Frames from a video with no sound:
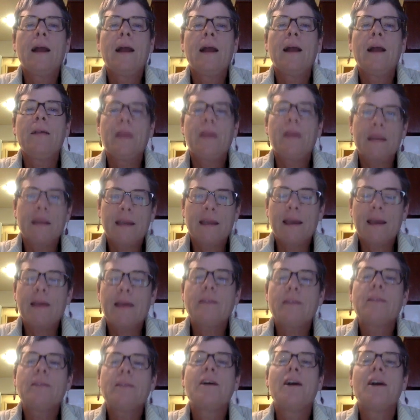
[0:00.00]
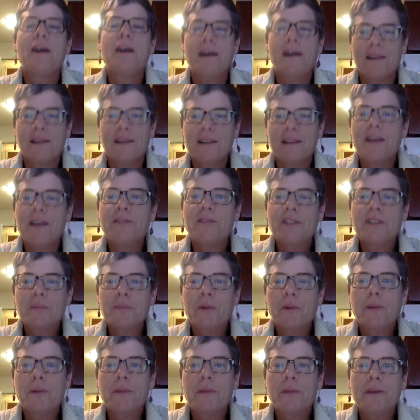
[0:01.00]
And then again, our love is
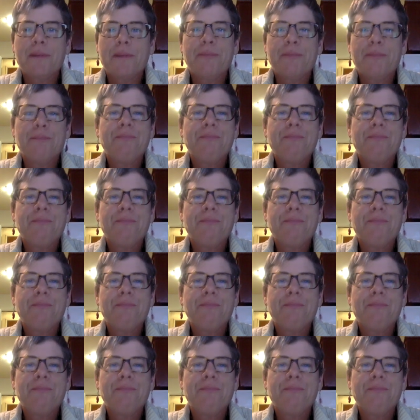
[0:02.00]
permanent.